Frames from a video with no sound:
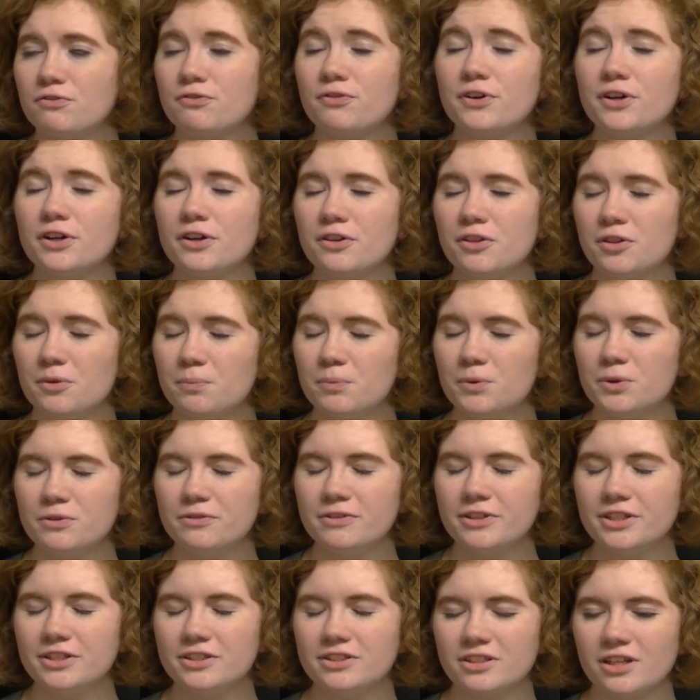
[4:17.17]
For the
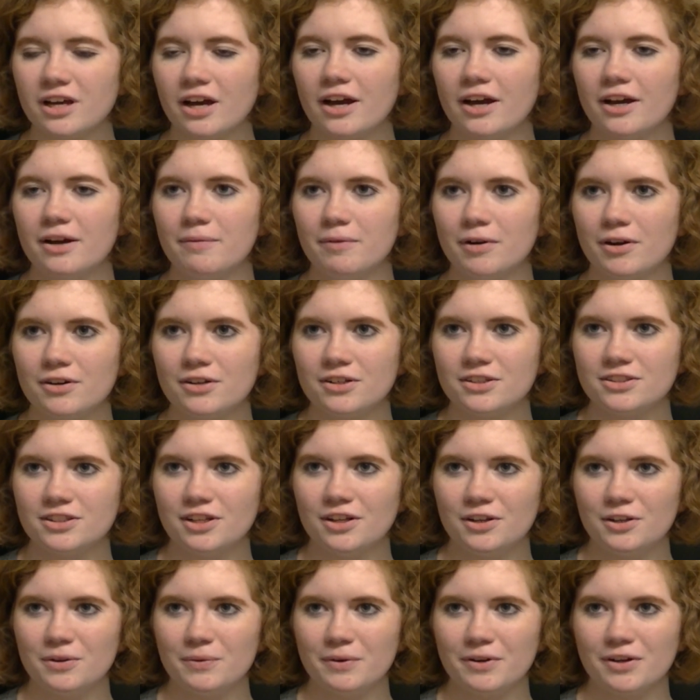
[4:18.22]
movies, I'm
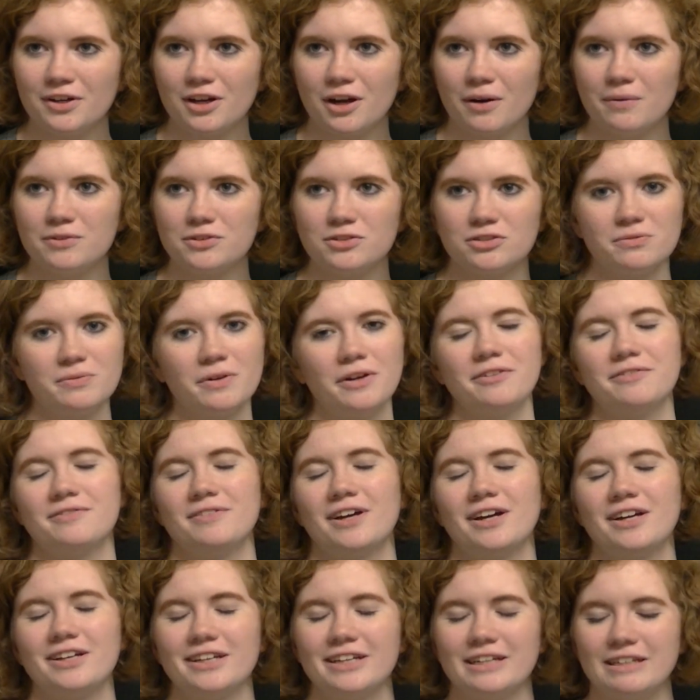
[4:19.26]
understanding where it comes from. I have
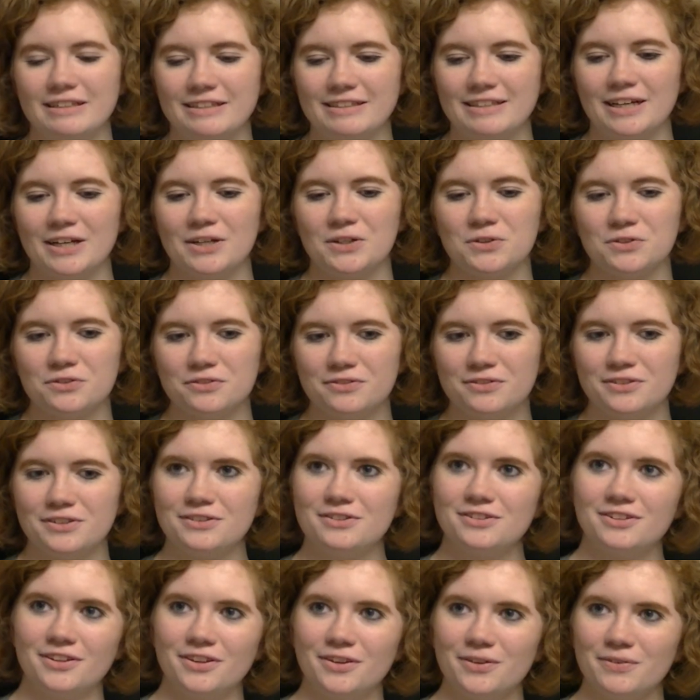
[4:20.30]
not yet delved
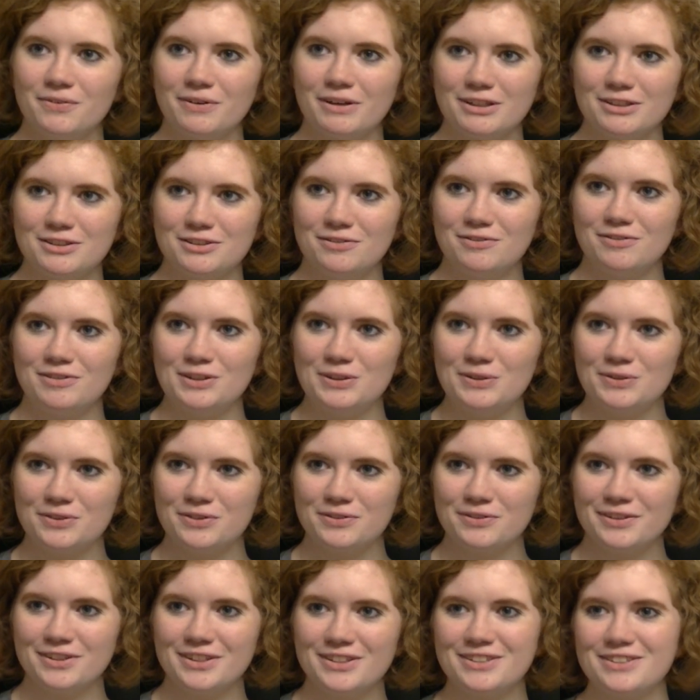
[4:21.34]
into the rest of the
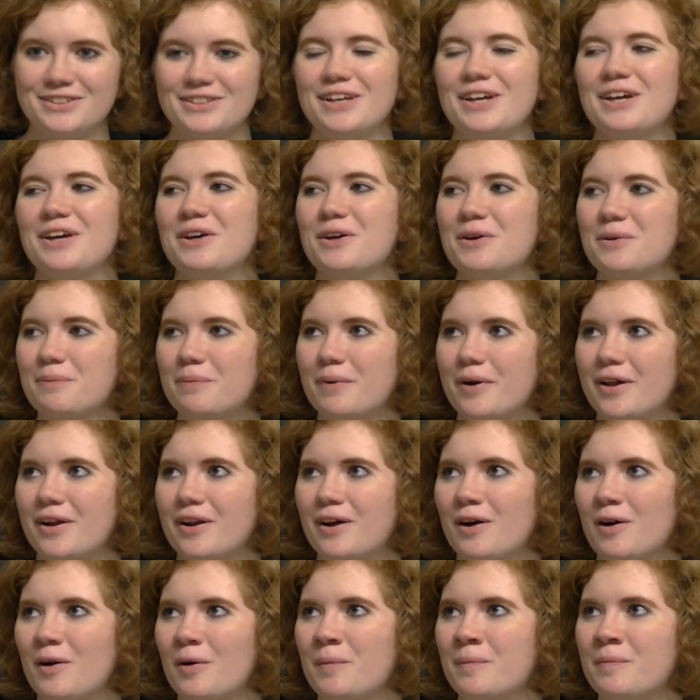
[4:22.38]
universe, but
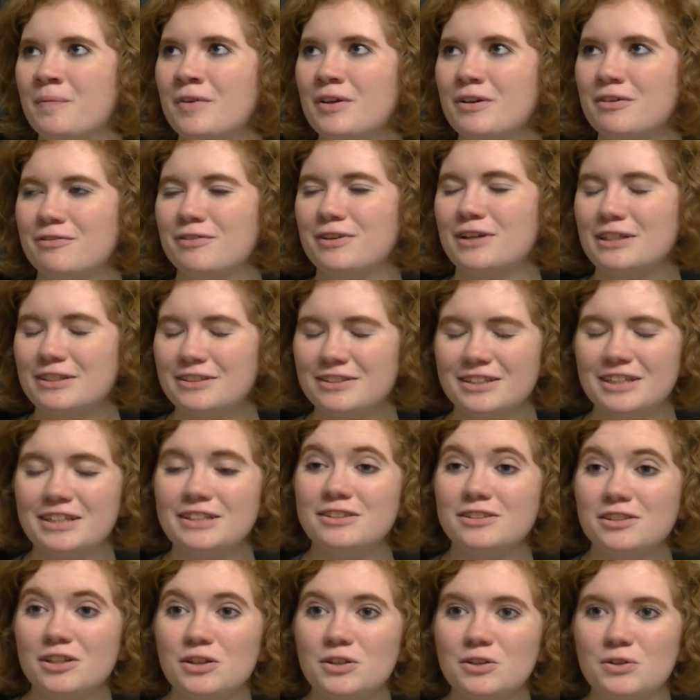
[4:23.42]
um, if it
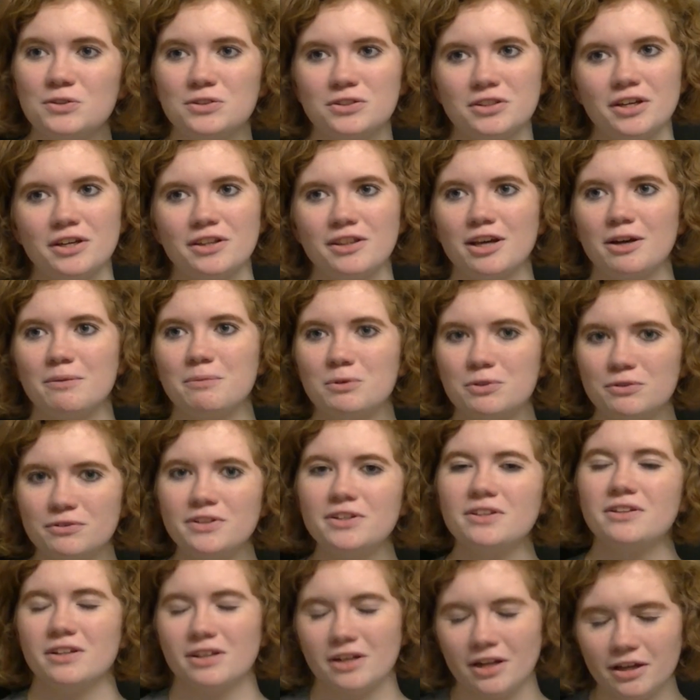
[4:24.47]
continues like that
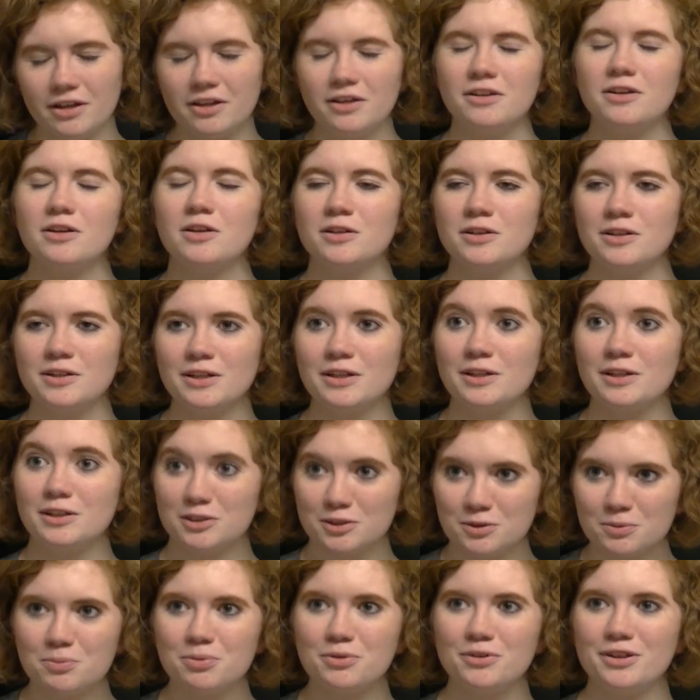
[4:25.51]
movie, then I can, and
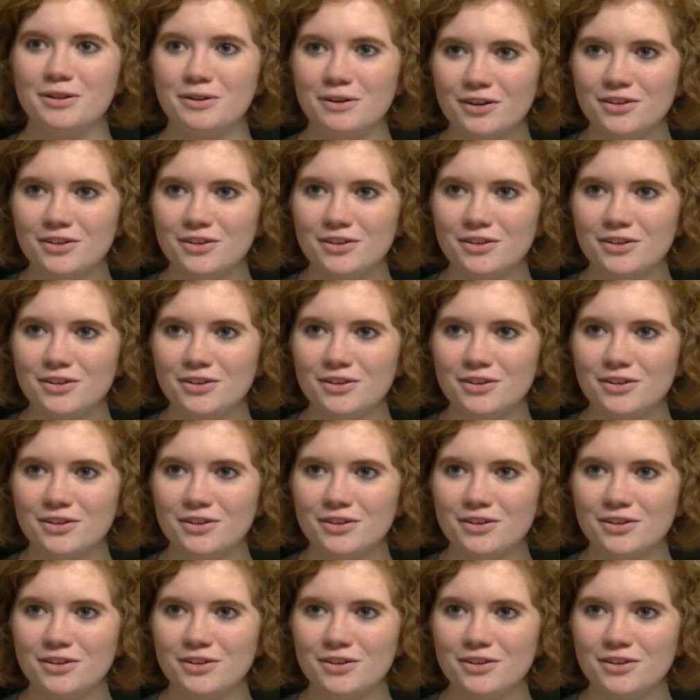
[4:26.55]
it's pretty